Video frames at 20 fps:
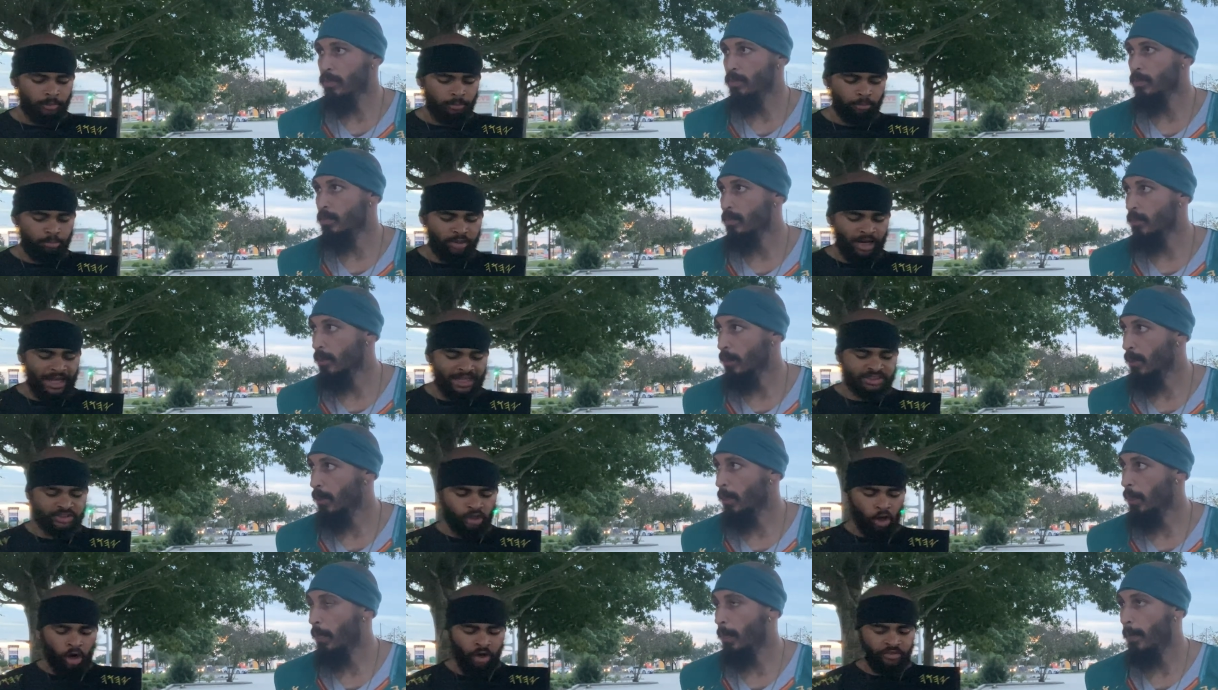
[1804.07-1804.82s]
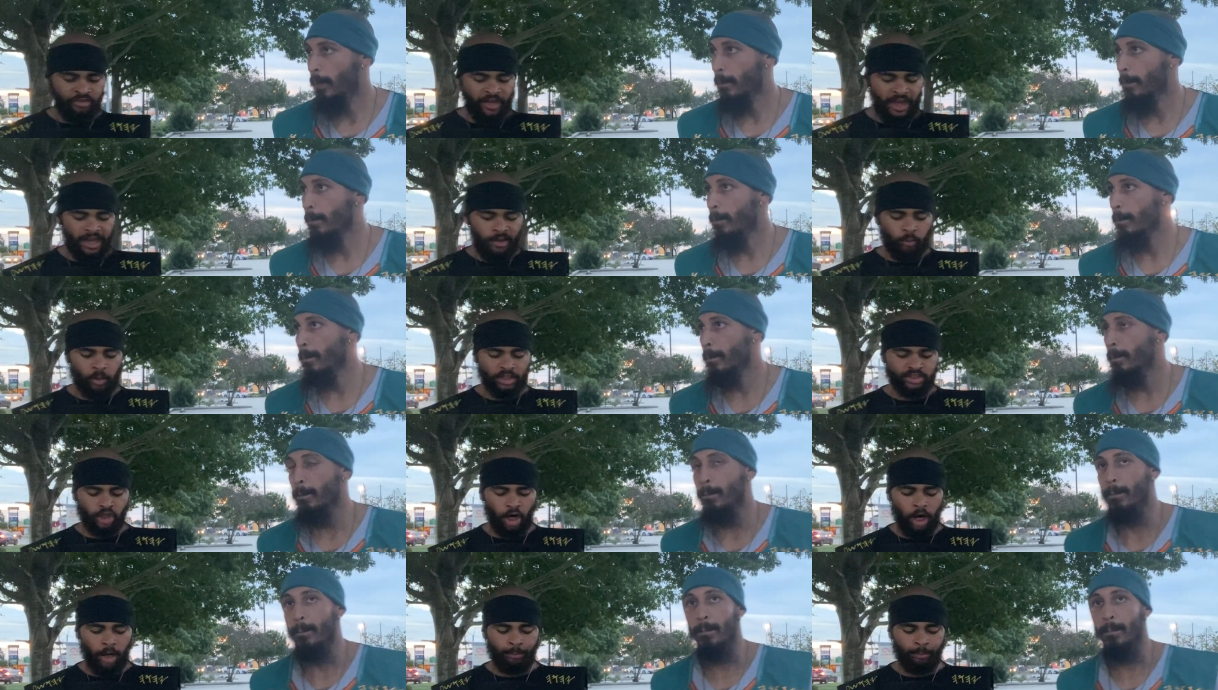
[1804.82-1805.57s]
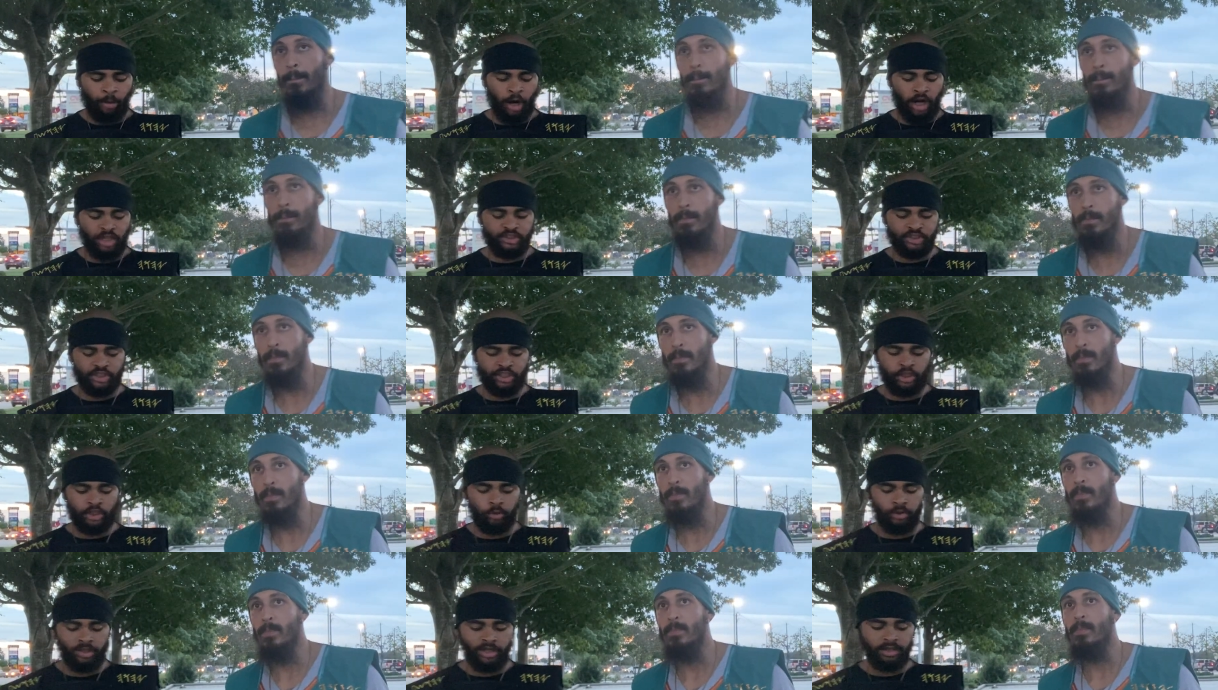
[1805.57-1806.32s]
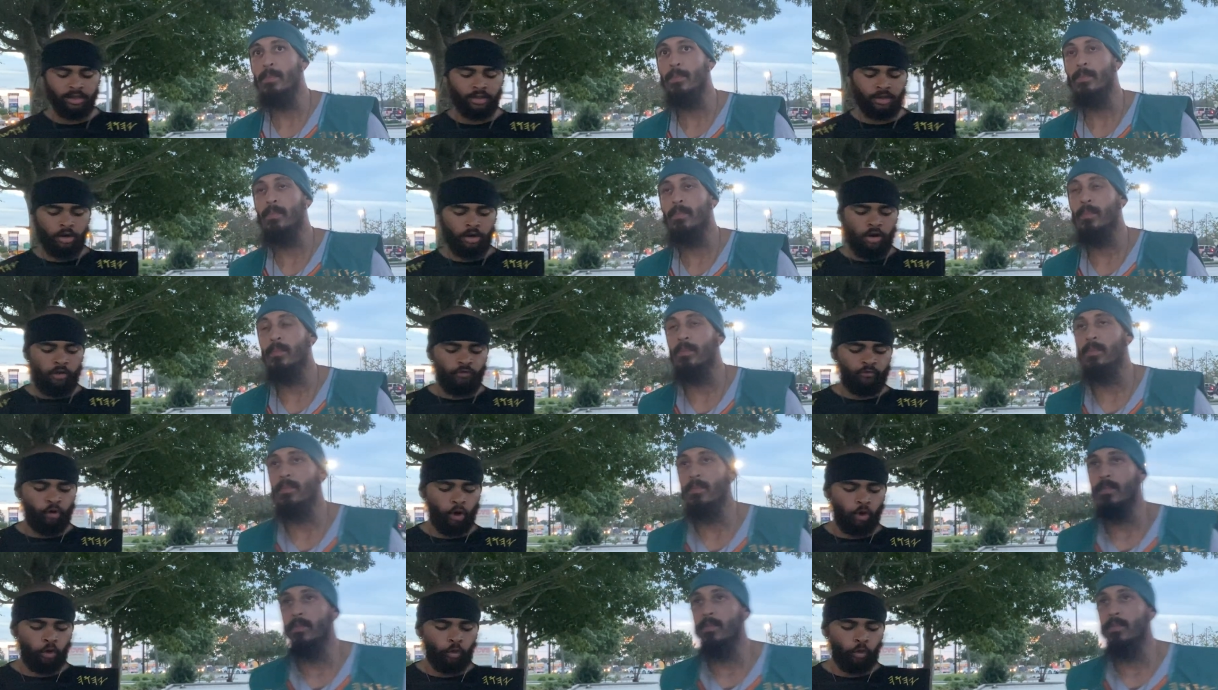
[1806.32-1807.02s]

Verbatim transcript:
Speaker 1: Blessed are they which are persecuted for